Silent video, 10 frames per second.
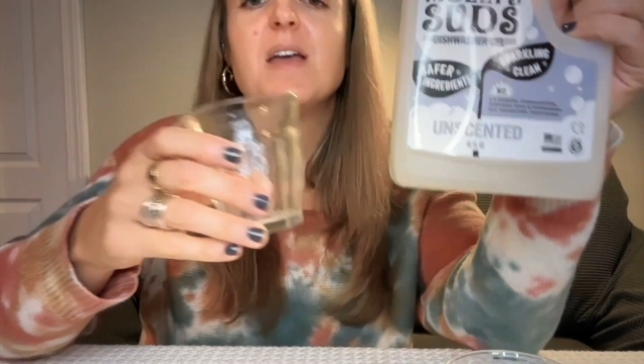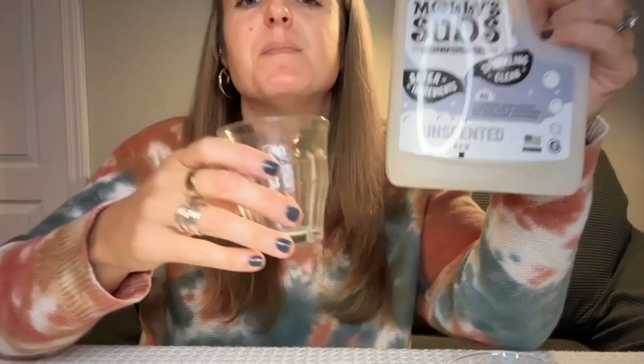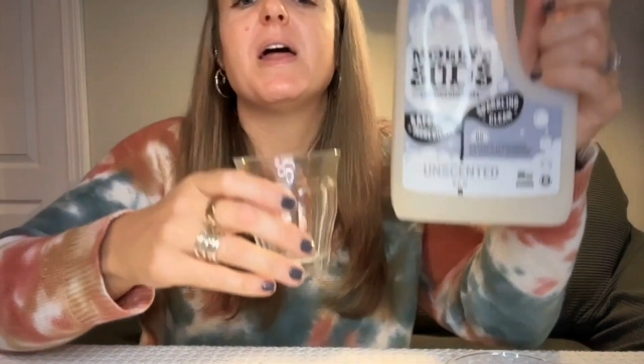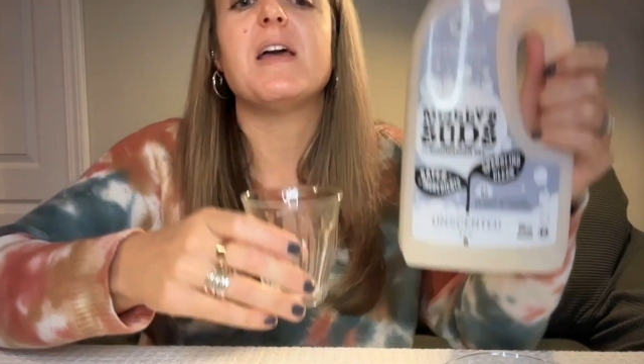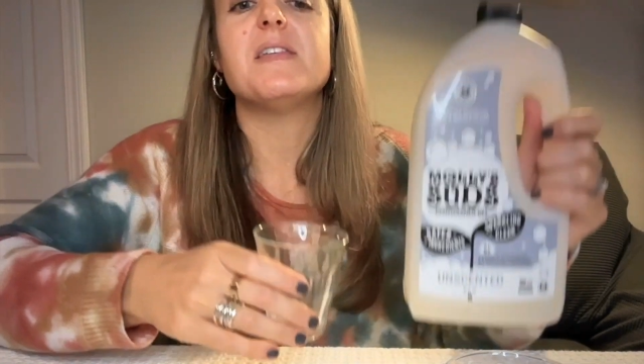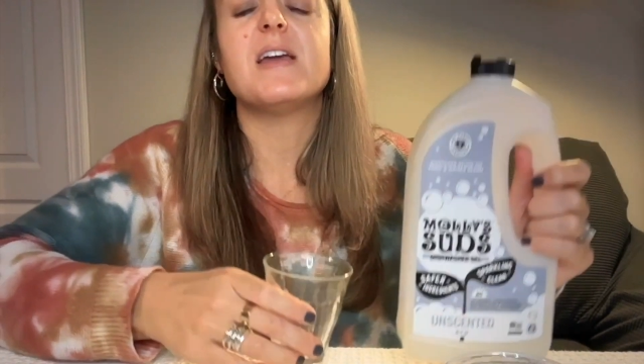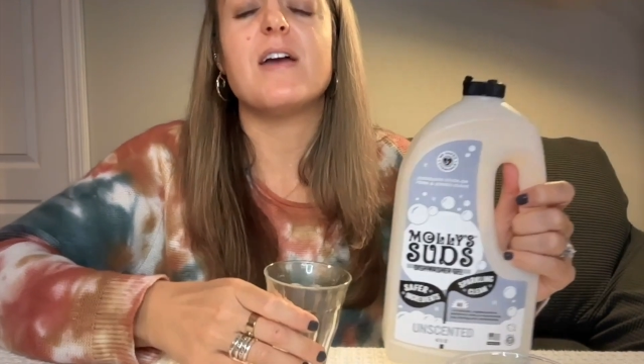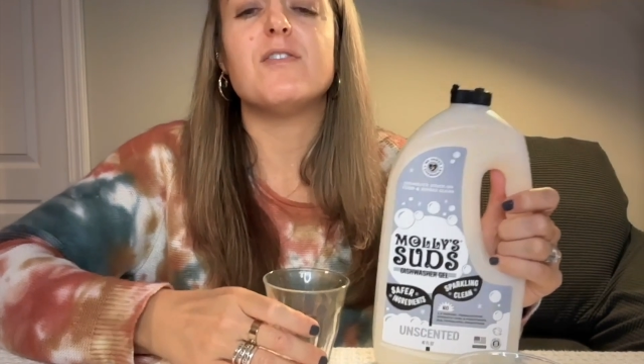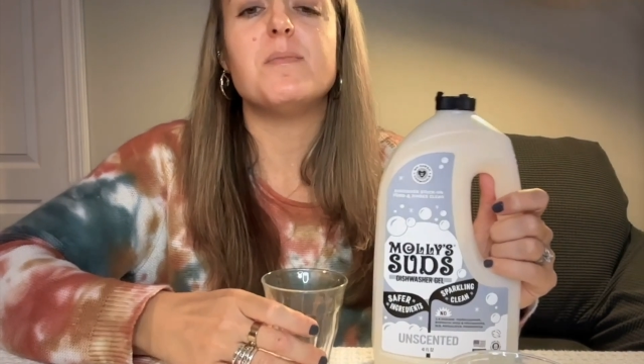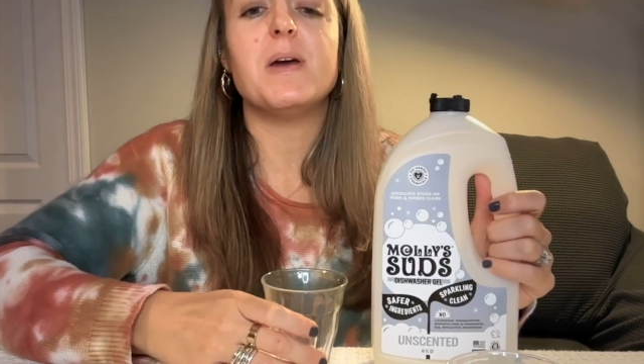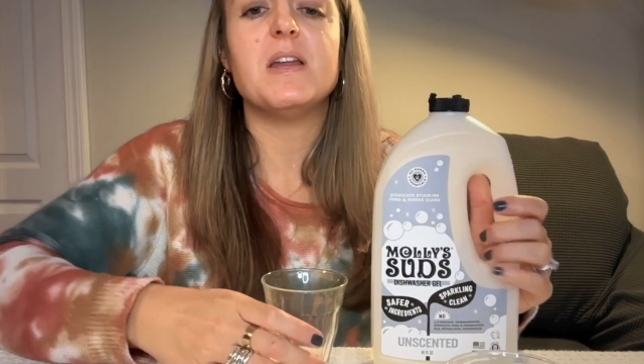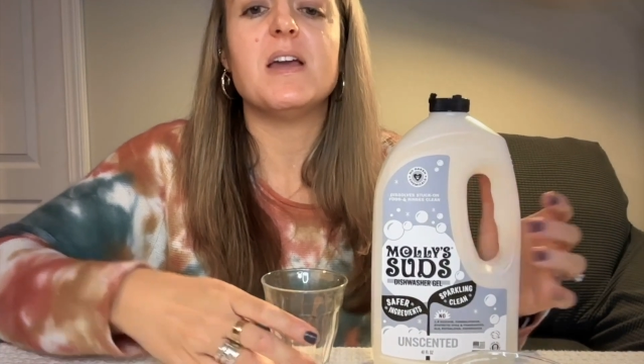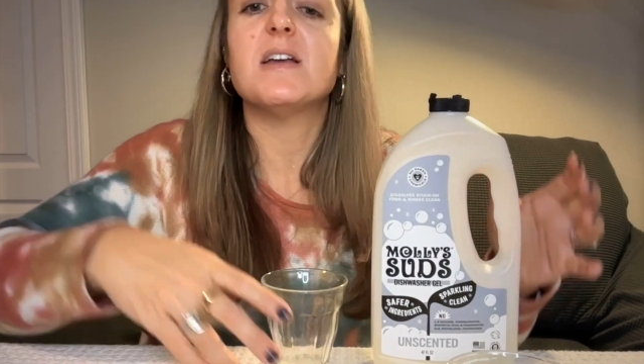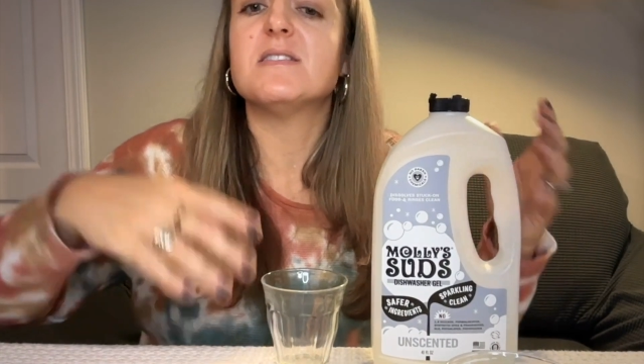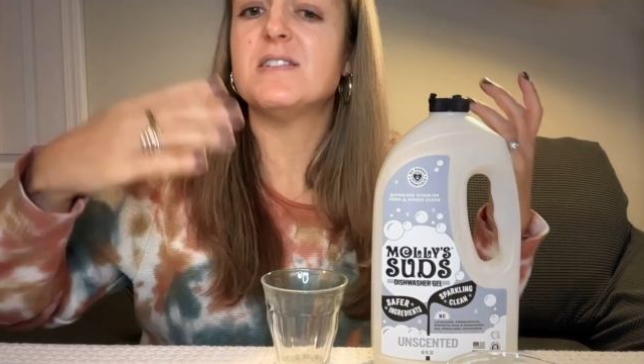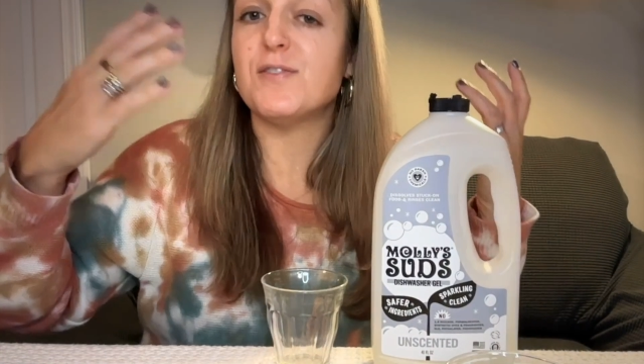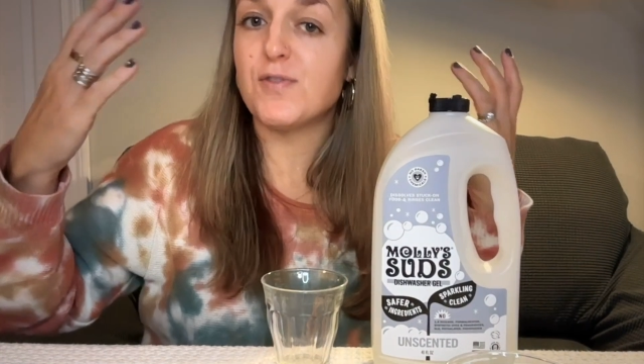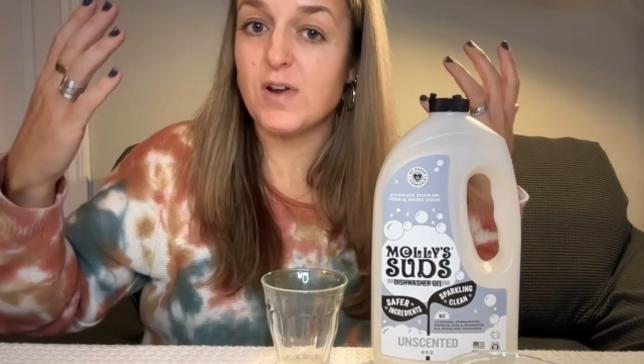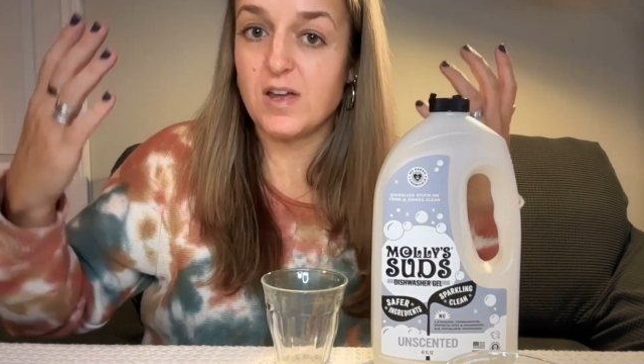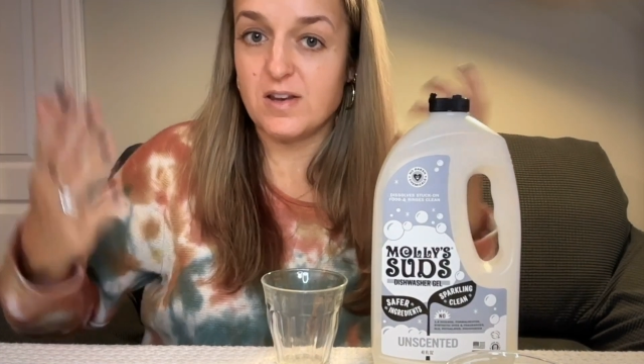But I think everybody has
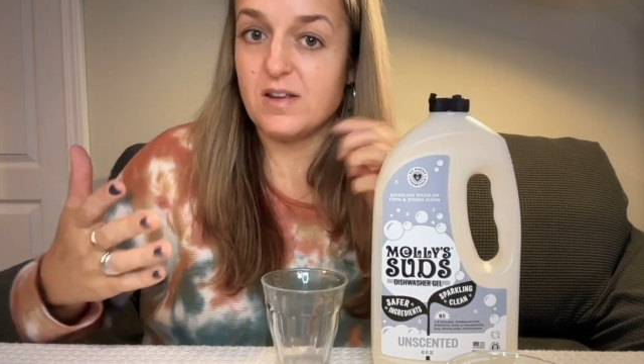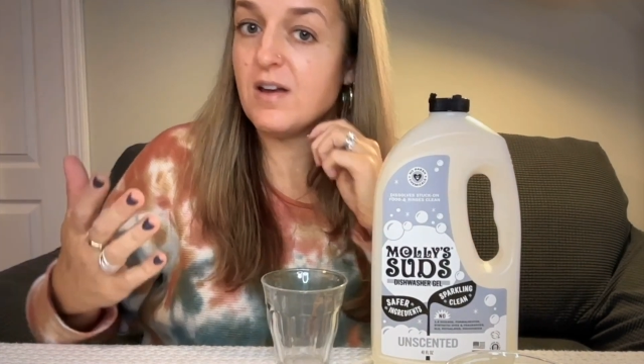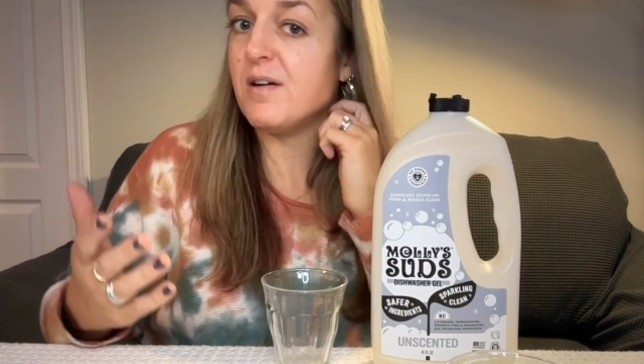different